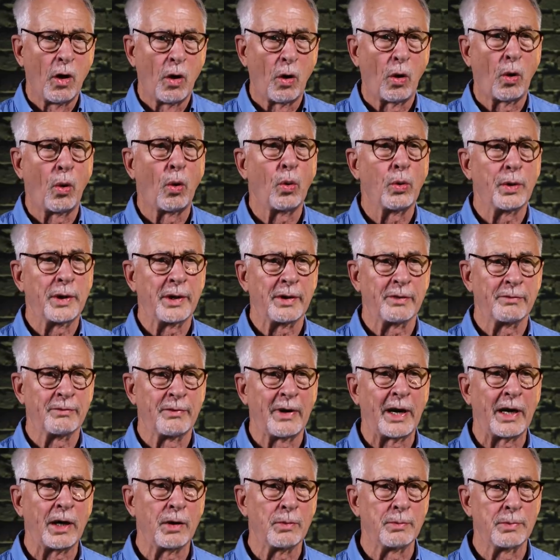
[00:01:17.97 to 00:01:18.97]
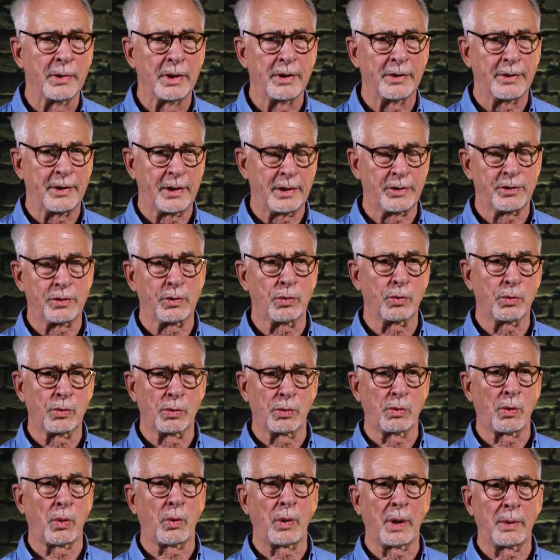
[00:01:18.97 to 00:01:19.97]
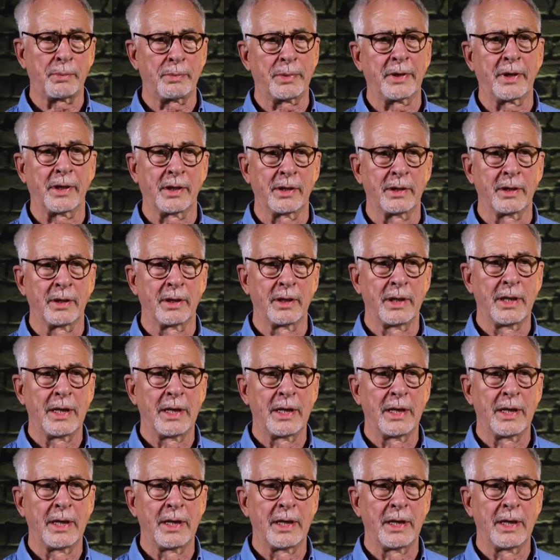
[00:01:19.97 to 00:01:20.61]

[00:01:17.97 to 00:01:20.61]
holding environment that you grew up in.